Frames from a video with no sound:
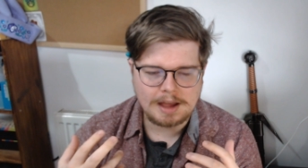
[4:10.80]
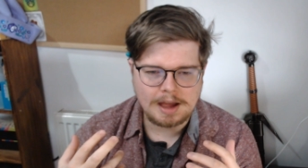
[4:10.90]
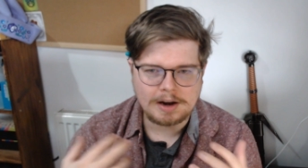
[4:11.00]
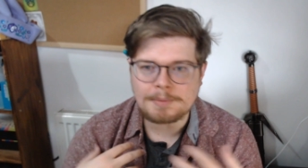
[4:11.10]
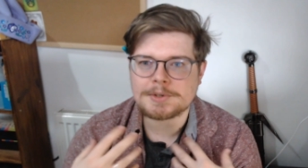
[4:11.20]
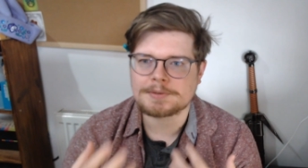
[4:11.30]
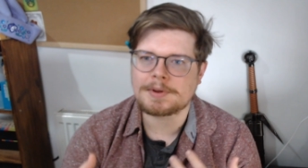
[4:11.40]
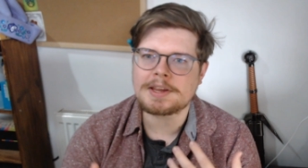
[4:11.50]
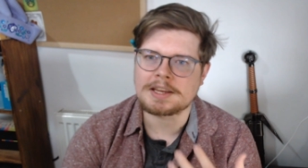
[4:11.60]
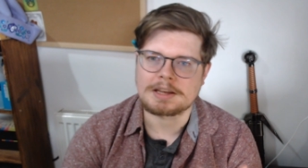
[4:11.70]
And I'm just
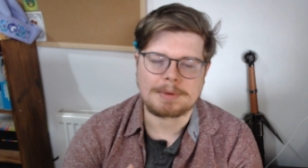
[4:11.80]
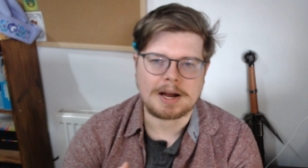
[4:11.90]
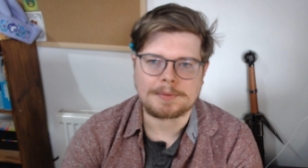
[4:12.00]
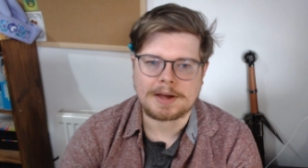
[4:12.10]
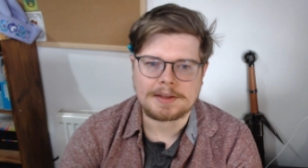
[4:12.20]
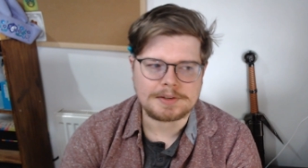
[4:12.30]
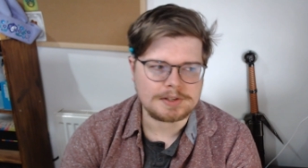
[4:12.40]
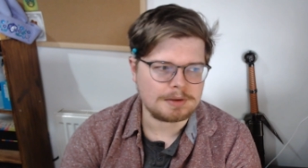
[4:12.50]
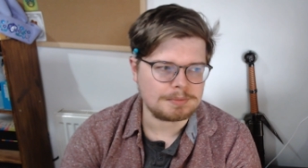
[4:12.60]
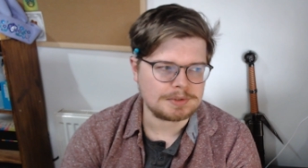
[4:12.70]
thinking about that in the
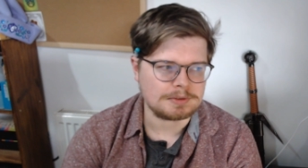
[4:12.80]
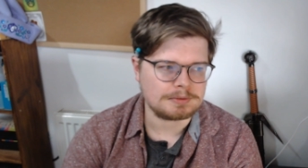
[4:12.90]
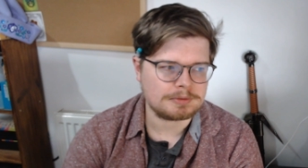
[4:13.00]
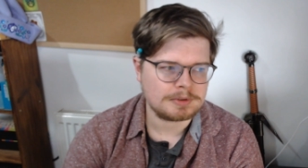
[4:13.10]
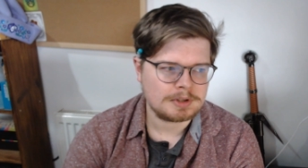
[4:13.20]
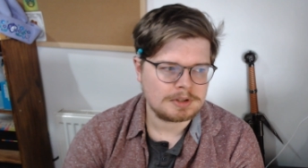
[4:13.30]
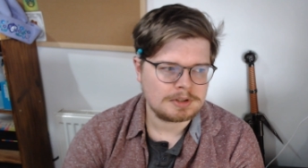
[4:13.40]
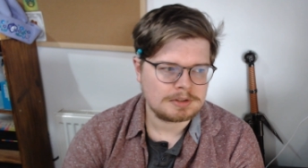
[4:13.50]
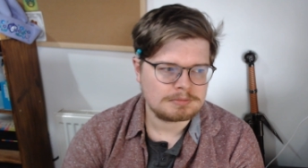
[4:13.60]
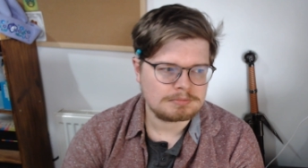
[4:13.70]
terms of
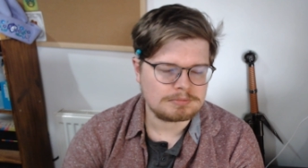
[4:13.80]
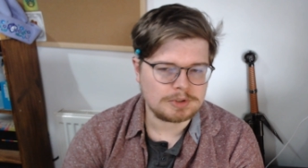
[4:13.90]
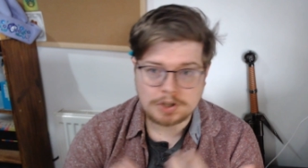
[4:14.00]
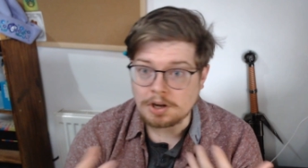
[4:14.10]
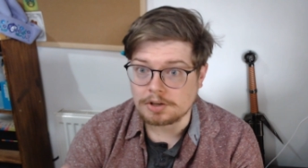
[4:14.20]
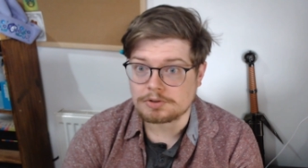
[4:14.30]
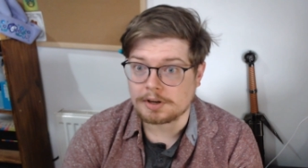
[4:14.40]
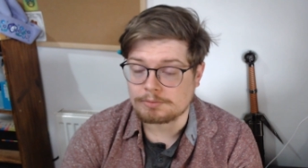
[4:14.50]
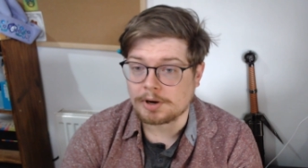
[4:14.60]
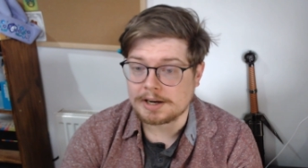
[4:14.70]
the church,
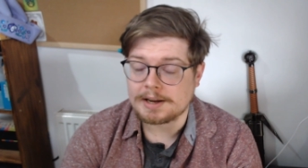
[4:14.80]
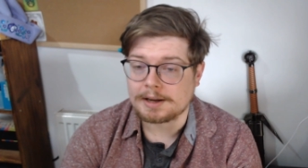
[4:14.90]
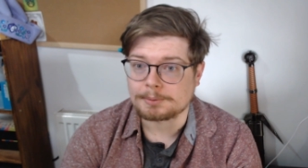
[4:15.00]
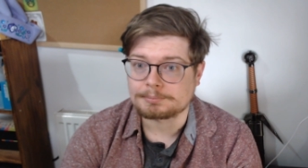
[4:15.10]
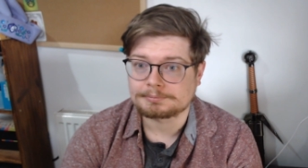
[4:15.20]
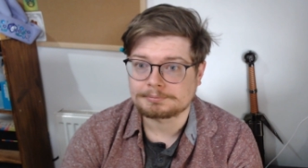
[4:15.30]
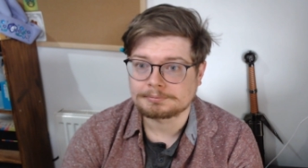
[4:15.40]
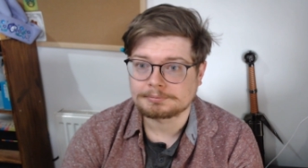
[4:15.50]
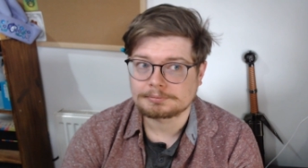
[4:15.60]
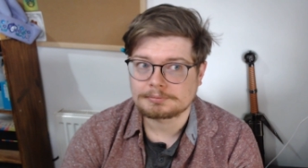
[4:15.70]
like right now.
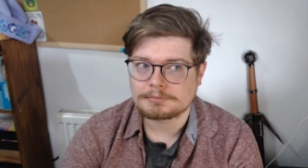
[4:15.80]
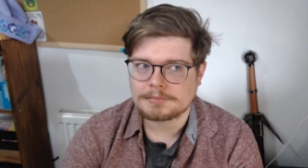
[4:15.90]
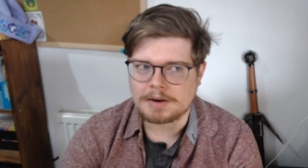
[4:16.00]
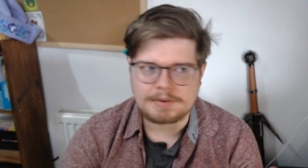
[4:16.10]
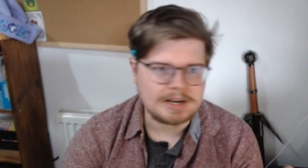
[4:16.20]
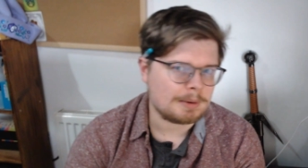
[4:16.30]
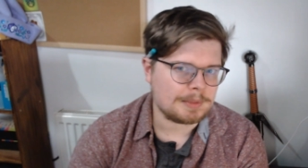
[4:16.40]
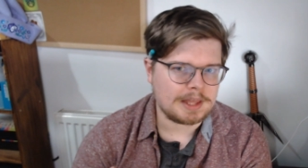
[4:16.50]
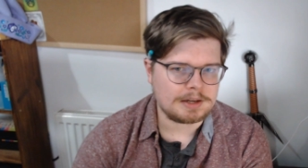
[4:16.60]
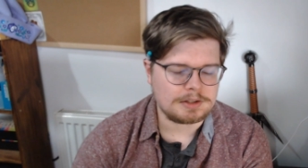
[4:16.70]
Every now
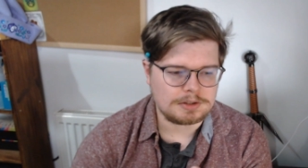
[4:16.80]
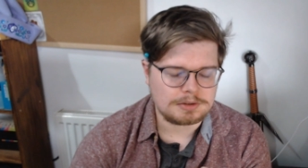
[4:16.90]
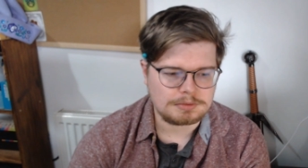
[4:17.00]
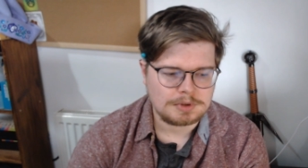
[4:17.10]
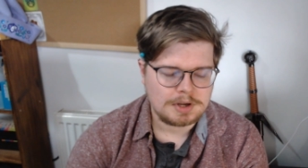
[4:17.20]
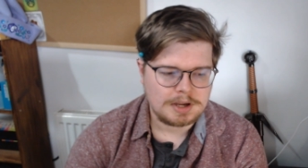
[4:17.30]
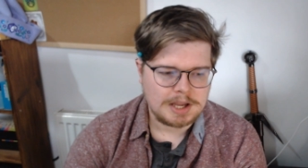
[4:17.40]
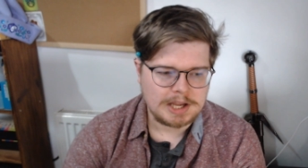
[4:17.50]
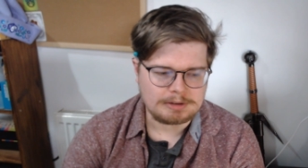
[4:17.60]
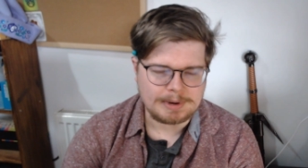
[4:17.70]
and then you
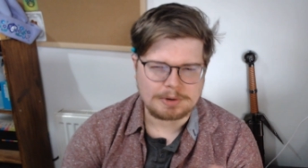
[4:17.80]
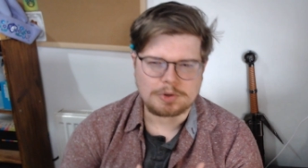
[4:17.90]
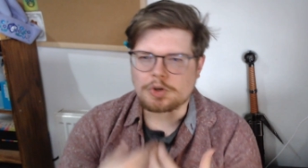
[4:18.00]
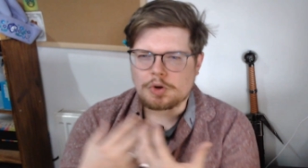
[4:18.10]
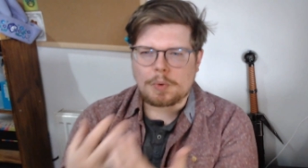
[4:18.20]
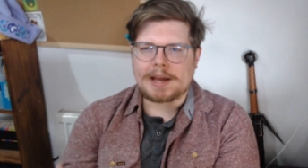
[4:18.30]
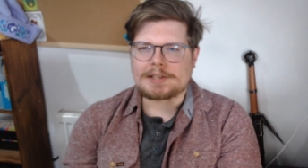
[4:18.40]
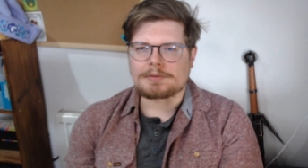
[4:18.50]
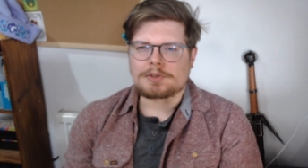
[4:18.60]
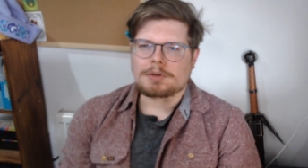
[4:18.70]
hear about new
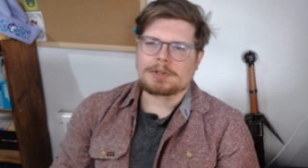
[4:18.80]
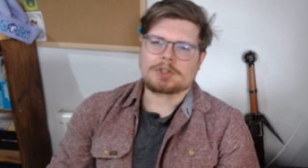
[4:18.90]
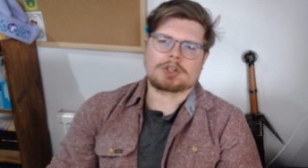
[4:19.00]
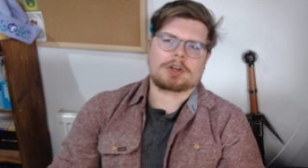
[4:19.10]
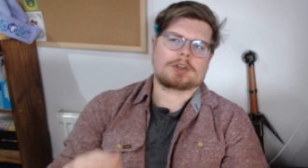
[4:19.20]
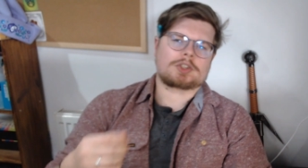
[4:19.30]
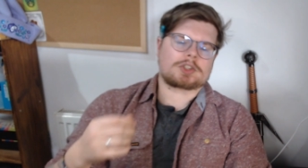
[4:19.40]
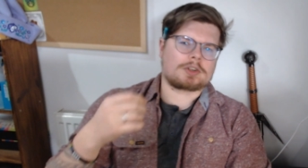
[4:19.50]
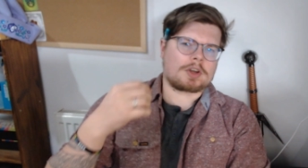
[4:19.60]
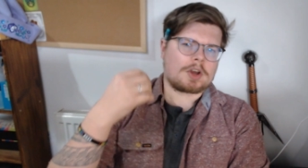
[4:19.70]
ways of doing church
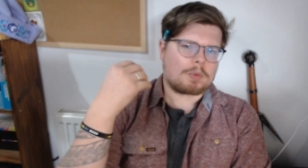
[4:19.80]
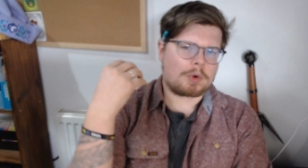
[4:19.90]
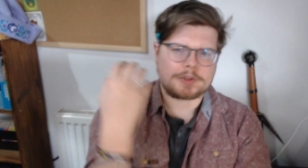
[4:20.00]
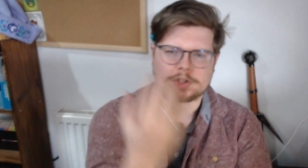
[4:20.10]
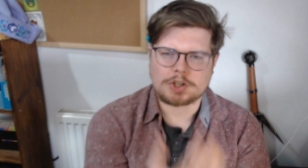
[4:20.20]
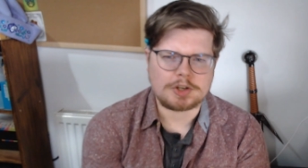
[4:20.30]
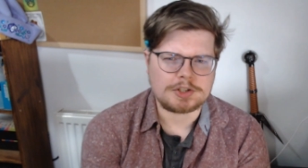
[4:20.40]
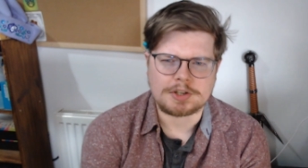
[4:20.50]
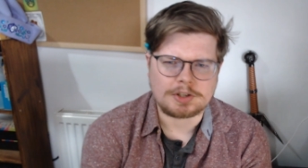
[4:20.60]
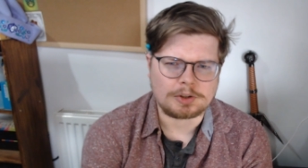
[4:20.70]
and what the church
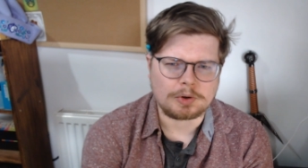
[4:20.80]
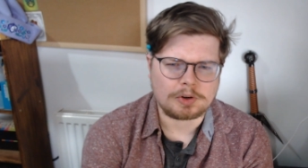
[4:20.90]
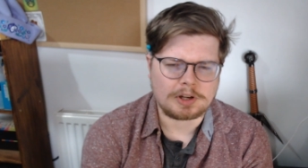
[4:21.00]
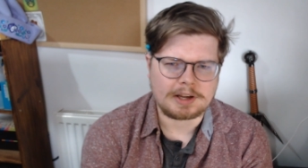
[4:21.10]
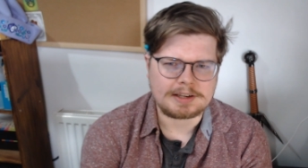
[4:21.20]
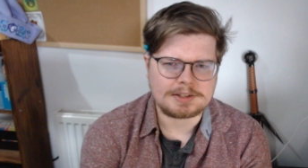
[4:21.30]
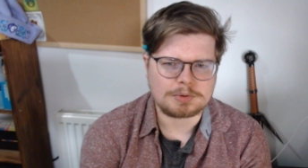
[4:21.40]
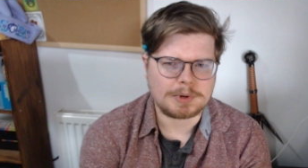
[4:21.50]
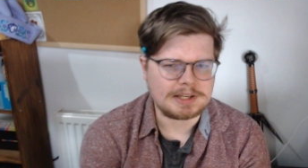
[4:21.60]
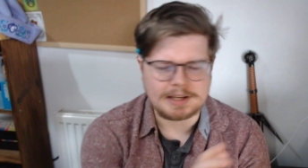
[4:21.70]
is going to look like
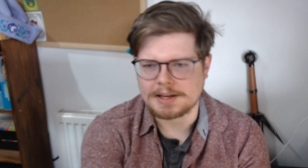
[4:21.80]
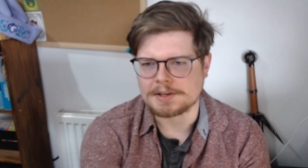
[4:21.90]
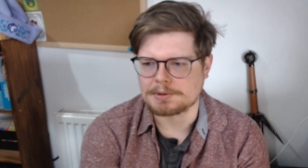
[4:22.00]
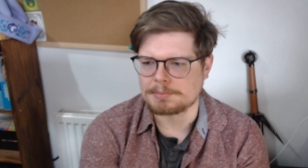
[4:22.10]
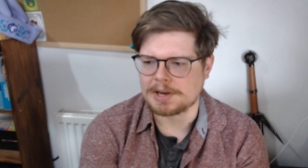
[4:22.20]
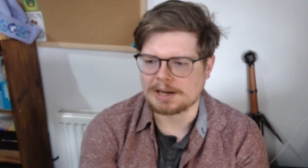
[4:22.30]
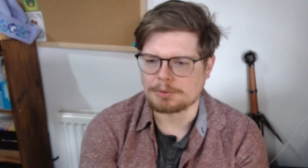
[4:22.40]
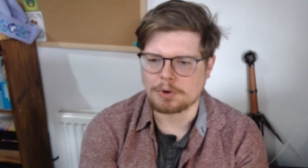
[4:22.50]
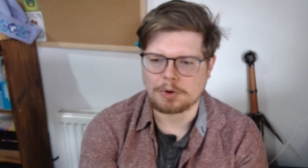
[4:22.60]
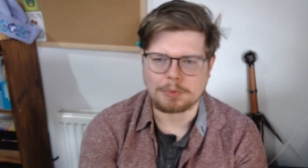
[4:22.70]
20 years from now.
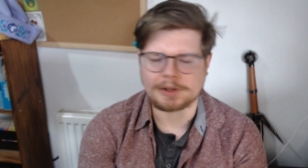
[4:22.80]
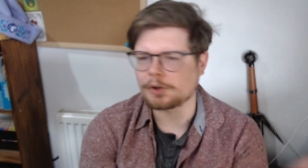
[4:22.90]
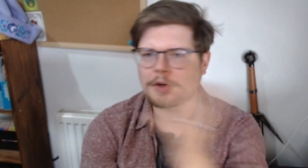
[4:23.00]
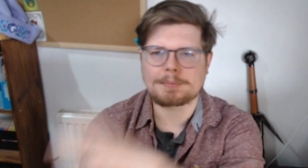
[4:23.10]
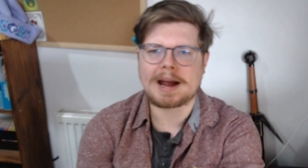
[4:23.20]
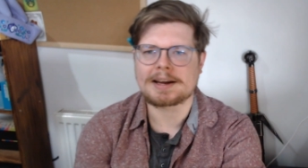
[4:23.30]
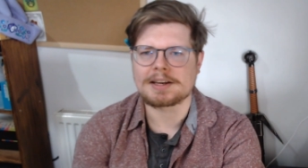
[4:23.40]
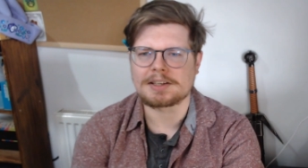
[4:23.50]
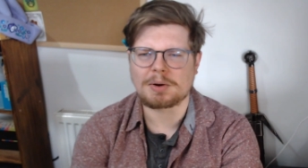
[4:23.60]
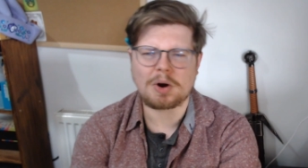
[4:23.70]
Or we look back
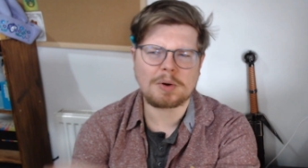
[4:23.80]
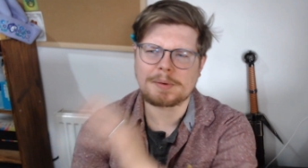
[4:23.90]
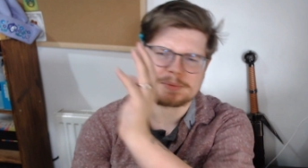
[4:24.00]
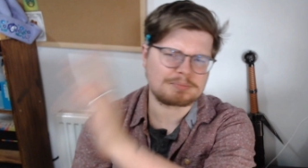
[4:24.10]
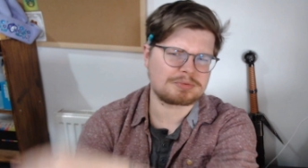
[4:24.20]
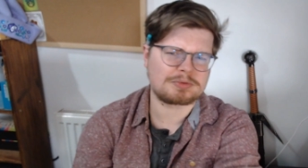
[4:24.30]
and go, oh, it was